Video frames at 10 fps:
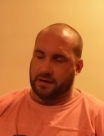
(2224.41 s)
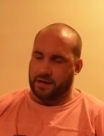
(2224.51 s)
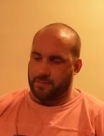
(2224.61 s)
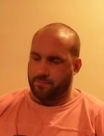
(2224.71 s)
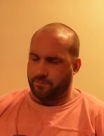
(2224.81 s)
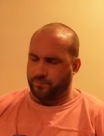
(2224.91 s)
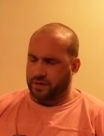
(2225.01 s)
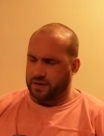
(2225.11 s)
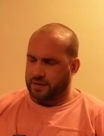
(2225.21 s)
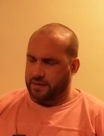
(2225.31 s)
Um,
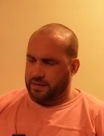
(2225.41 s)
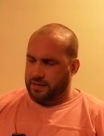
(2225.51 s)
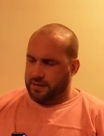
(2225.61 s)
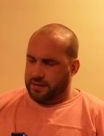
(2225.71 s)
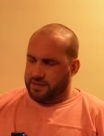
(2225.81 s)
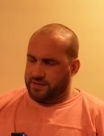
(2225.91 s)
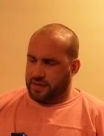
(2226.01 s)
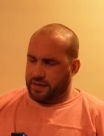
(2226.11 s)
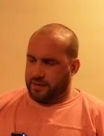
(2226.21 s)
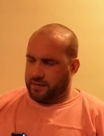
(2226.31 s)

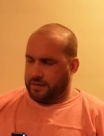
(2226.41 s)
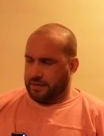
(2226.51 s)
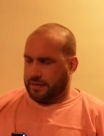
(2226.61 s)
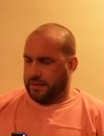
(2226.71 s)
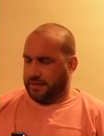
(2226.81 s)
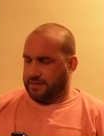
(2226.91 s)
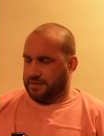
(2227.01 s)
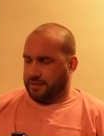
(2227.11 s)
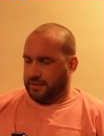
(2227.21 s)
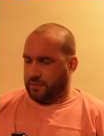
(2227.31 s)
so it's
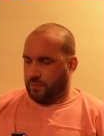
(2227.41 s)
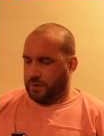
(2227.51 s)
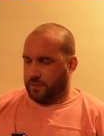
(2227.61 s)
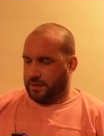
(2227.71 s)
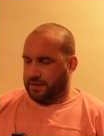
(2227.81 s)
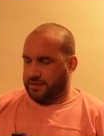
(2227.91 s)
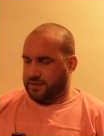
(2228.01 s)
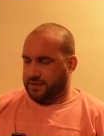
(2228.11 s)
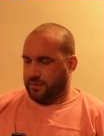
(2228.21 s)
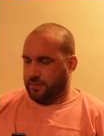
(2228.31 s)
something that I'm well
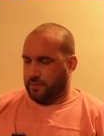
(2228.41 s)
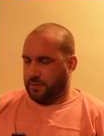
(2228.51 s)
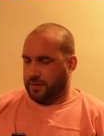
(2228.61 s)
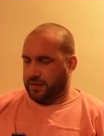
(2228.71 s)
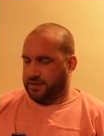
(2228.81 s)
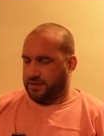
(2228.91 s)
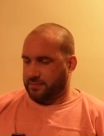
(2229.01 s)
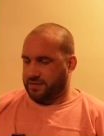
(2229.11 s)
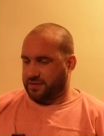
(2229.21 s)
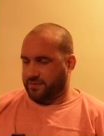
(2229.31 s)
practiced in. But in
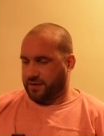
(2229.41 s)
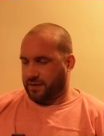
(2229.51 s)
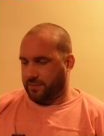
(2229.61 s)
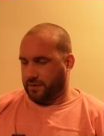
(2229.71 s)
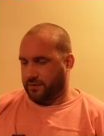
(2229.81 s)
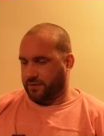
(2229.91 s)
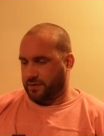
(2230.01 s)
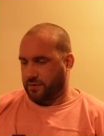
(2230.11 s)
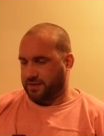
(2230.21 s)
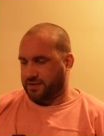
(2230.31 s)
terms of the other part of your
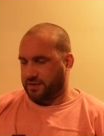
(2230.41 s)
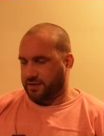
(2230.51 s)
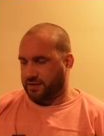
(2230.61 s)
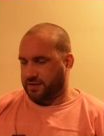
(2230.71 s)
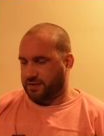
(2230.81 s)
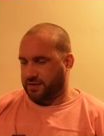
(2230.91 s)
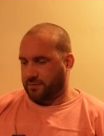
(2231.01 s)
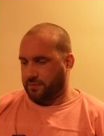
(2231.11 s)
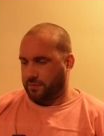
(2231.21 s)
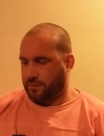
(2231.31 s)
question is
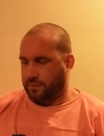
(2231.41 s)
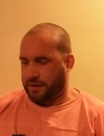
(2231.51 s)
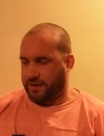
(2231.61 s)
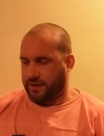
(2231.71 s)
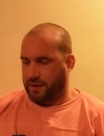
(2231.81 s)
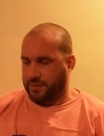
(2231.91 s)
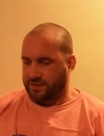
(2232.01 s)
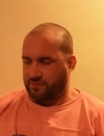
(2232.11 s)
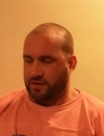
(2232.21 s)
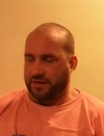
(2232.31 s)
when do you know
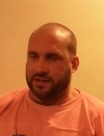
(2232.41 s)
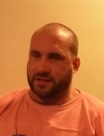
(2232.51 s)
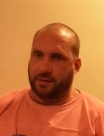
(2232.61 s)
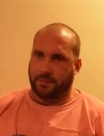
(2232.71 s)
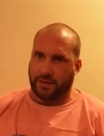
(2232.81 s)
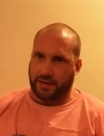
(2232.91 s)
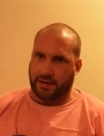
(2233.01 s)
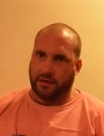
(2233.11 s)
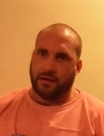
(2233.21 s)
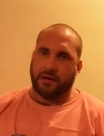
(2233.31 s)
it's right to
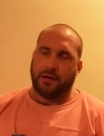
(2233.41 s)
compete?